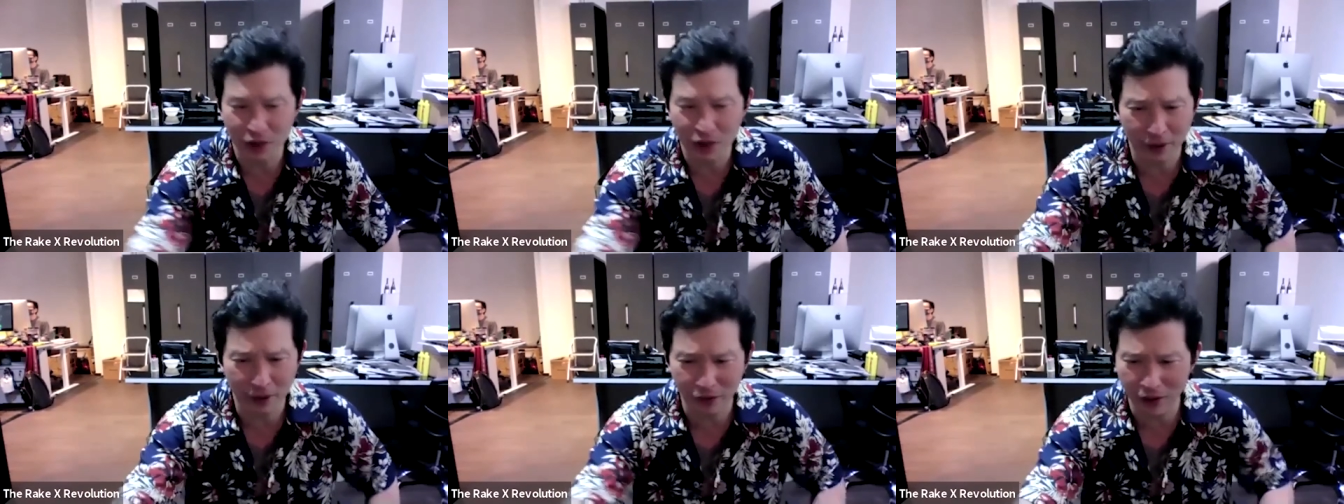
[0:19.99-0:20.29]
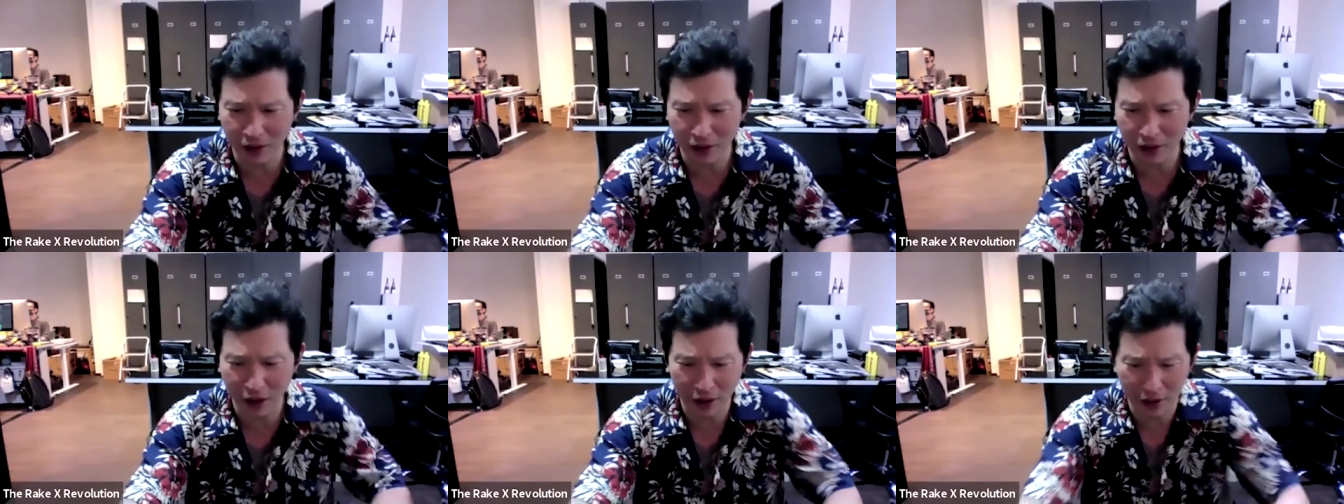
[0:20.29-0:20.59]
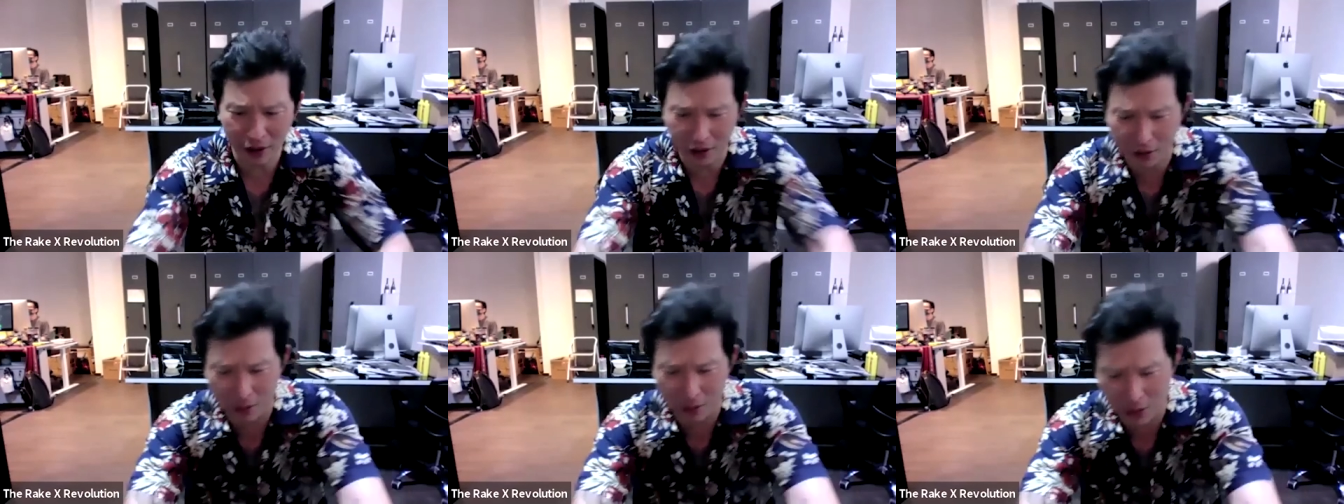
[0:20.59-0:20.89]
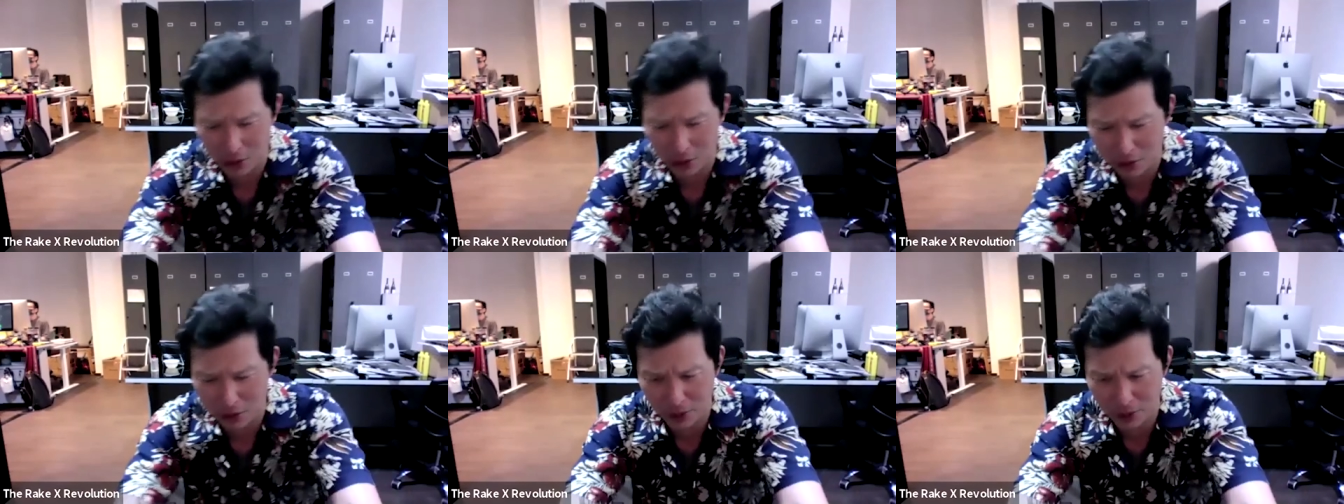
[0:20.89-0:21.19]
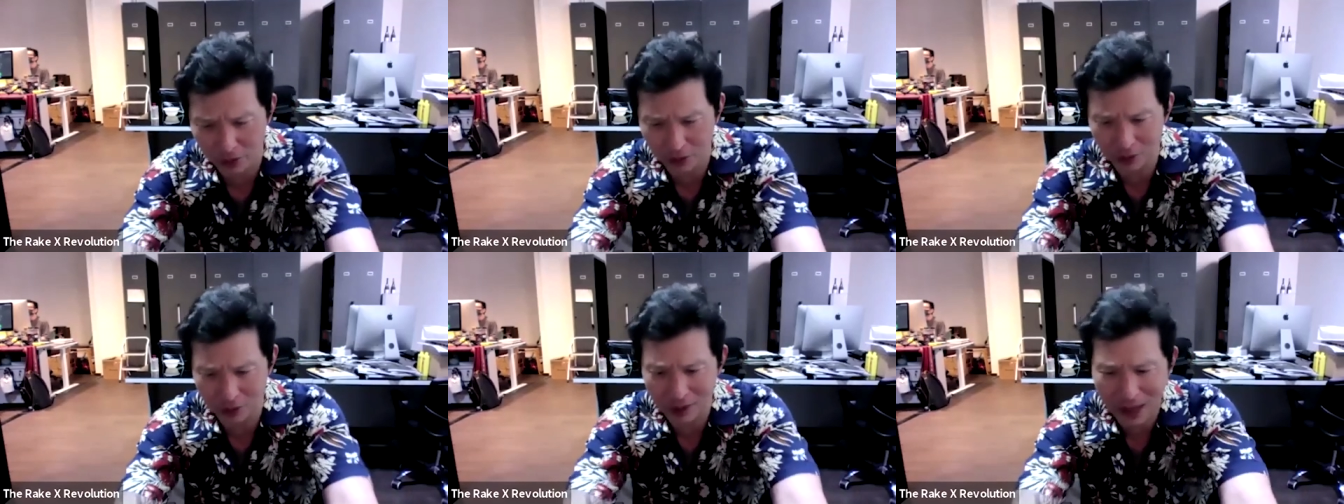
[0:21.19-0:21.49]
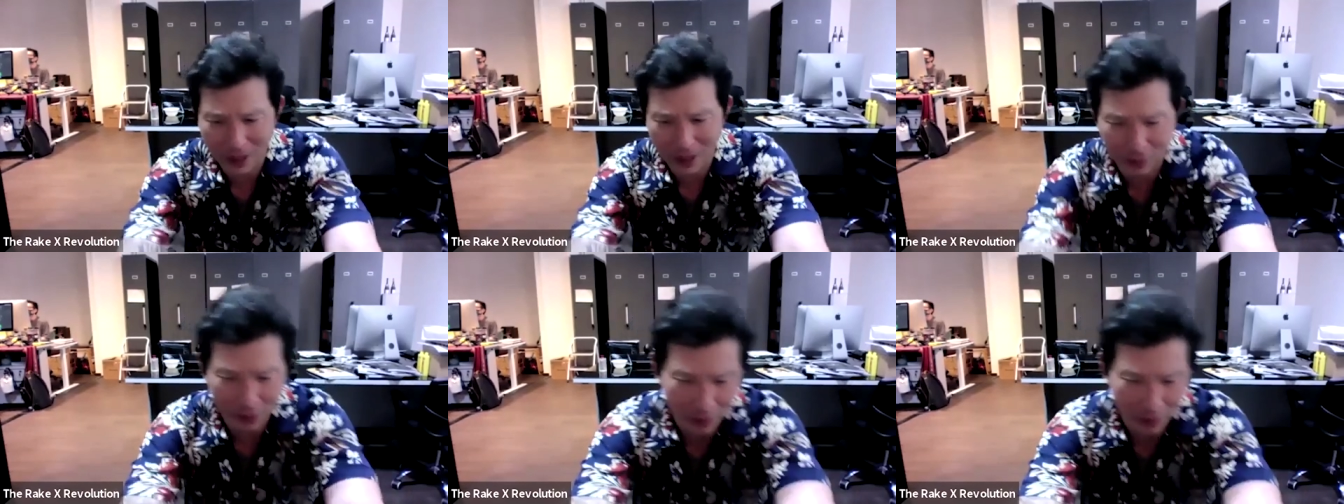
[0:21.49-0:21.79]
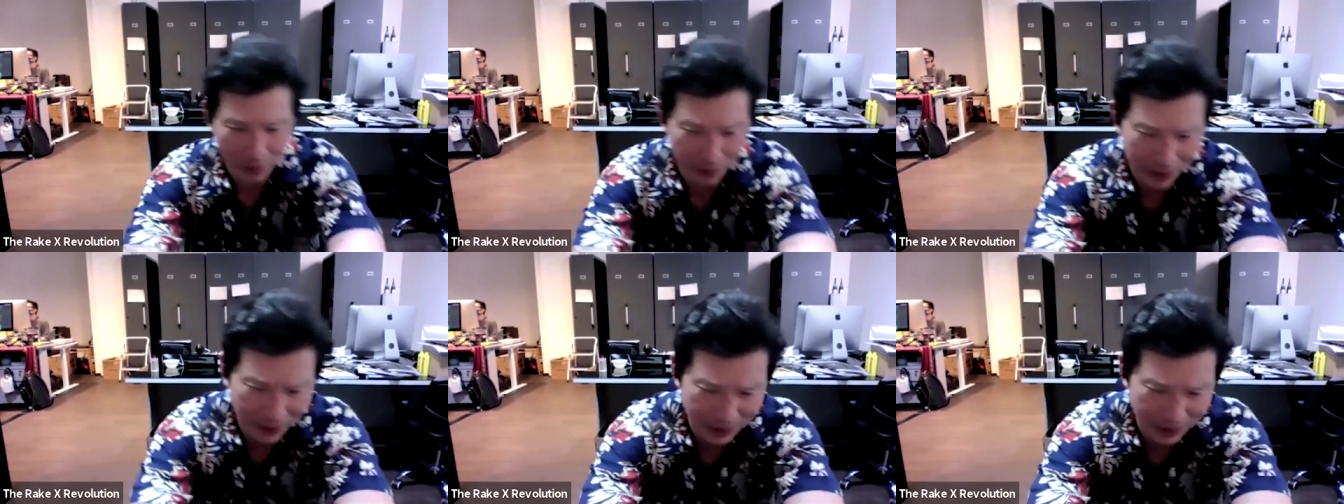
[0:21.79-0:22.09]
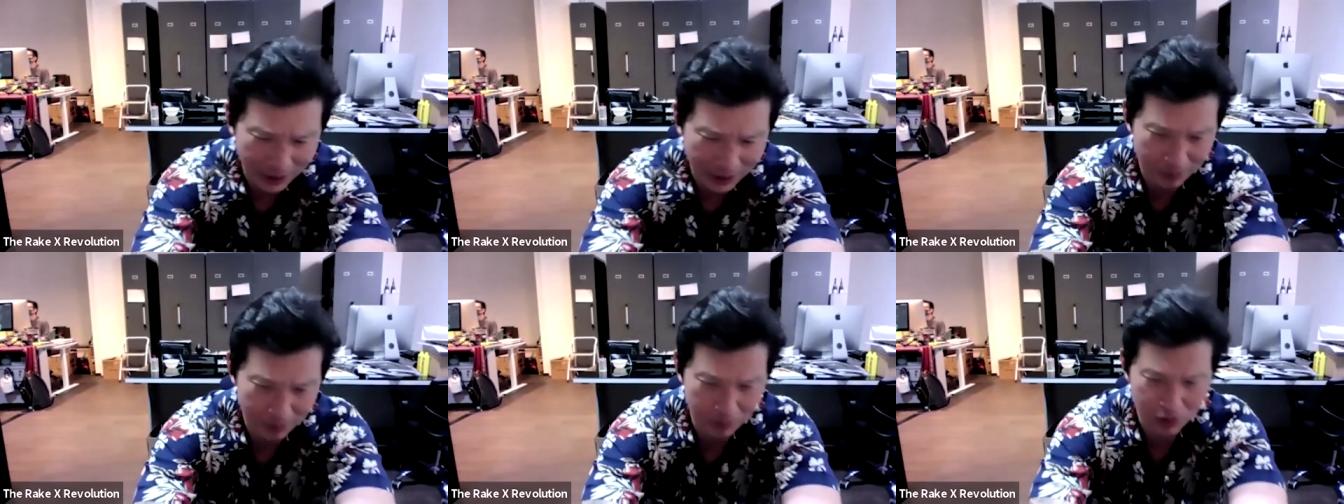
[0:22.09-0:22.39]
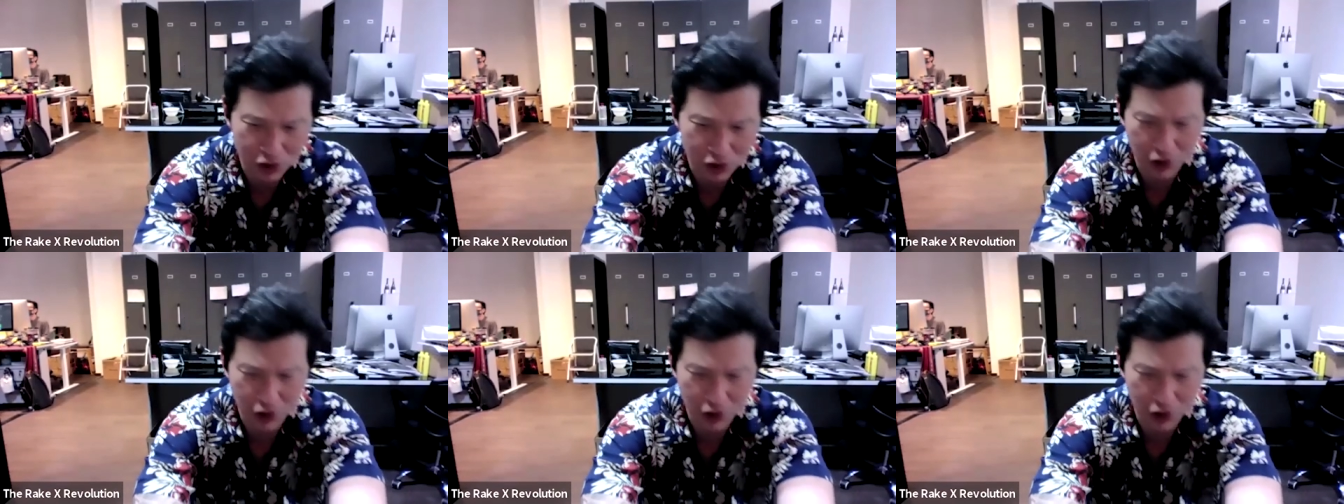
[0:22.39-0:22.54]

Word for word: Like my friend Eric, who has this beautiful library with like a